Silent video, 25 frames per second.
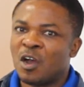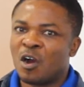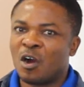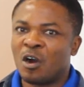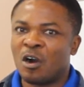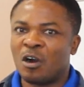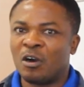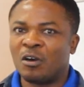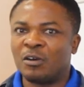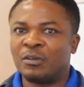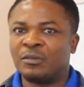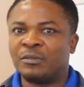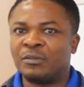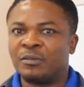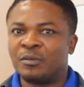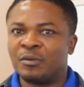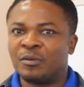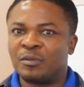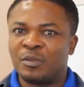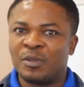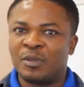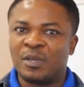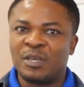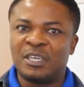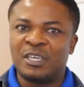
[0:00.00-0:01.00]
on
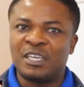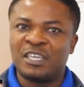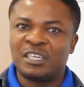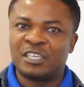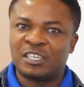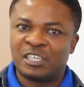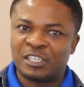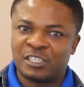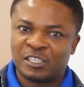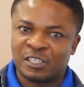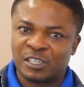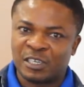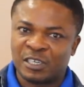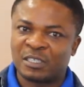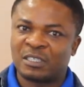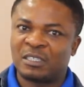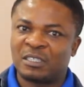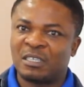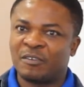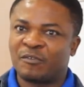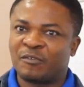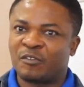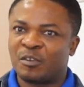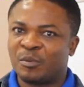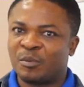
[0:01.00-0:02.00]
the Indigenous
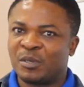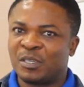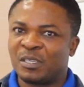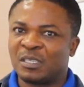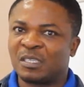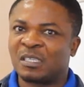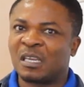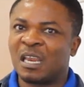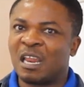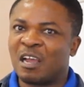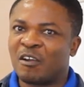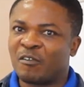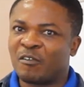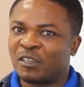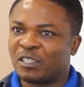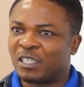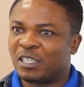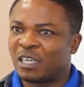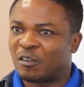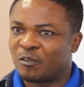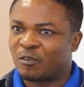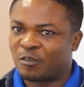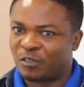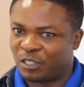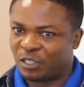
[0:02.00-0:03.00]
Deaf communities language
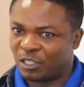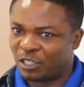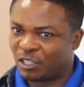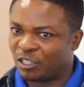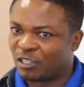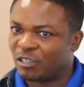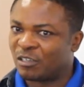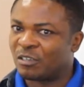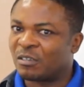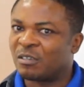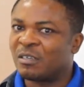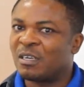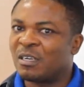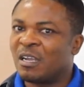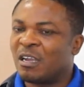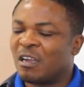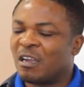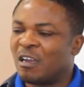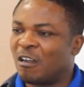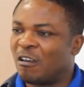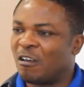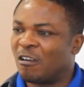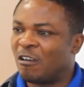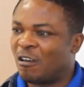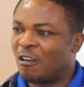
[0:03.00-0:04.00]
acquisition
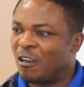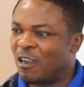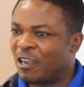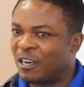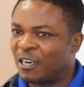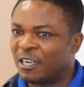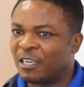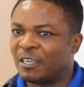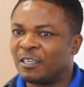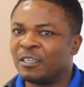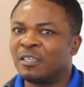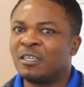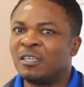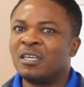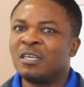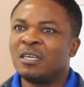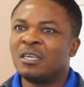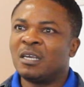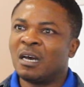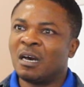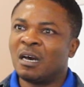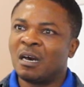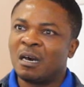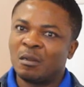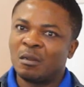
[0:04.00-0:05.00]
and learning,
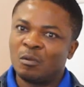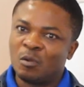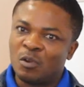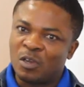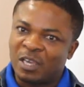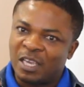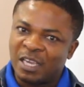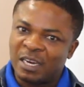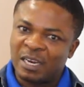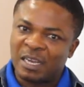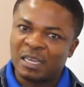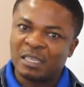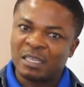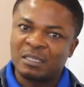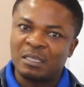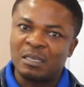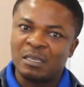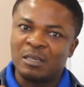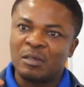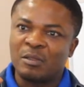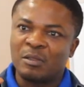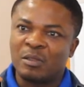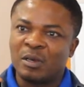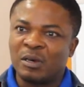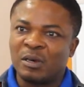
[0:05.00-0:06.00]
looking at
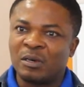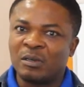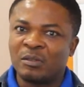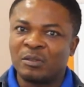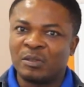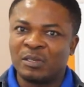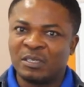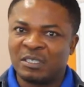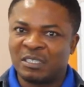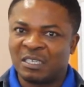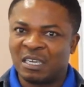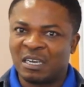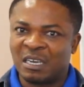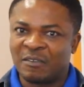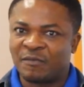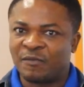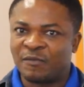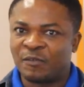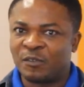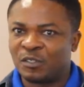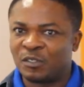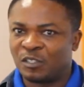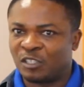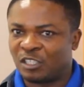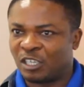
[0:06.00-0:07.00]
the deaf
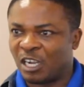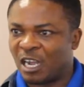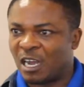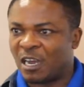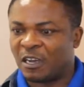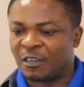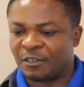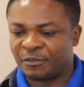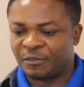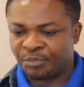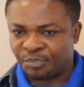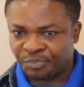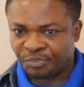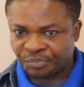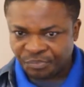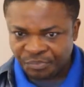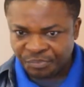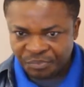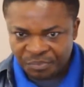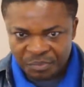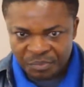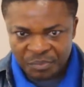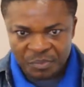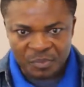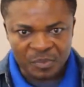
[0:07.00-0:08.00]
child.
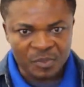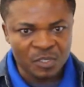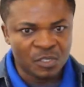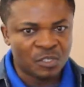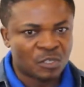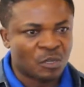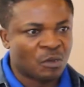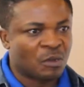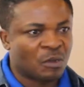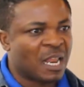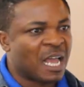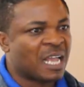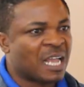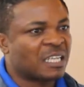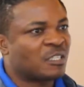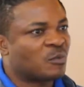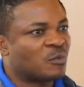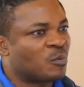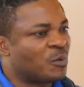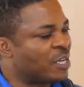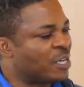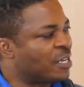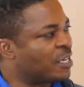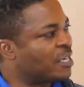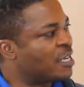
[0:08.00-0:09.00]
So last
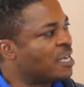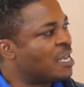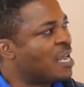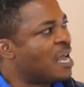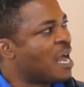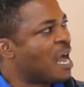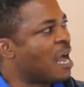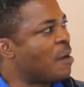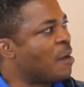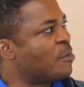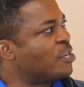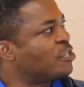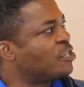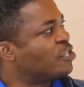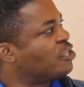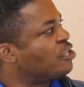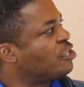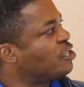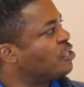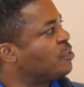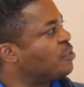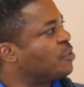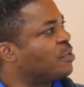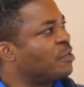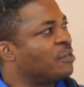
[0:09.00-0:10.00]
week, I
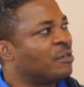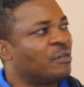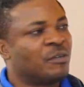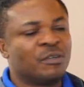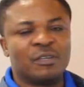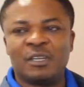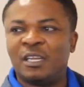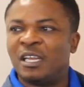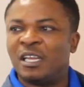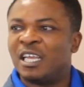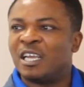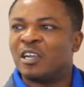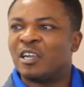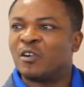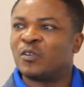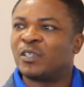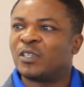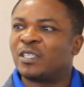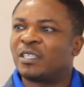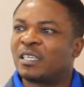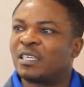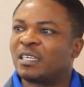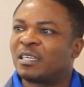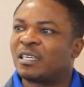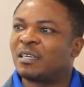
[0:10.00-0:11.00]
mentioned the
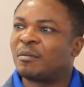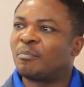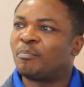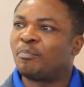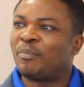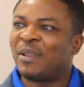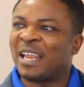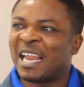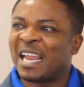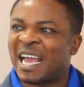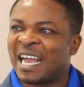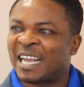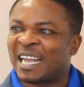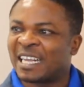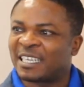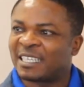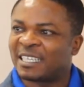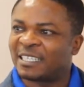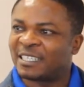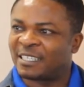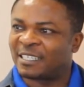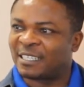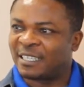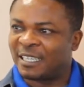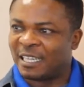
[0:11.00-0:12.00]
linguistic blank
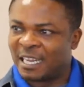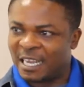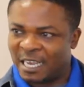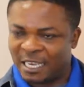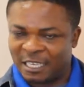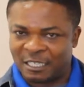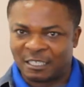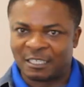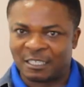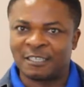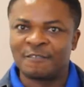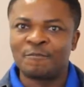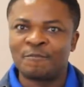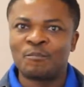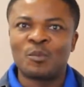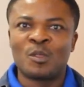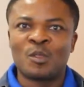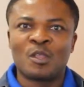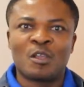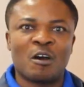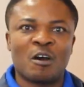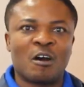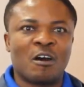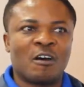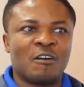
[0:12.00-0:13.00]
slate
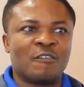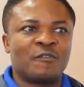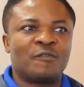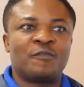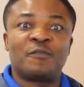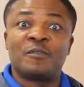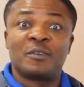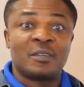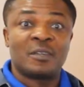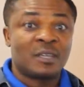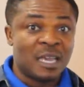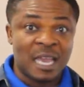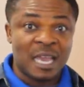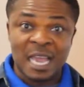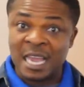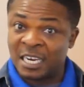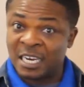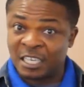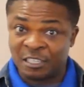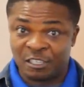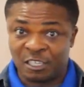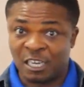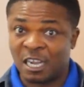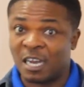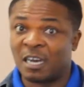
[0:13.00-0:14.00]
of
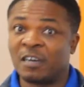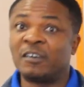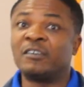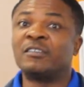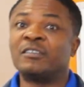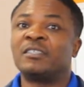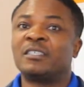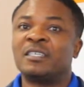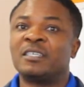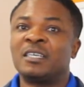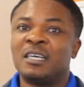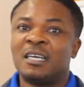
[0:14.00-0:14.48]
any child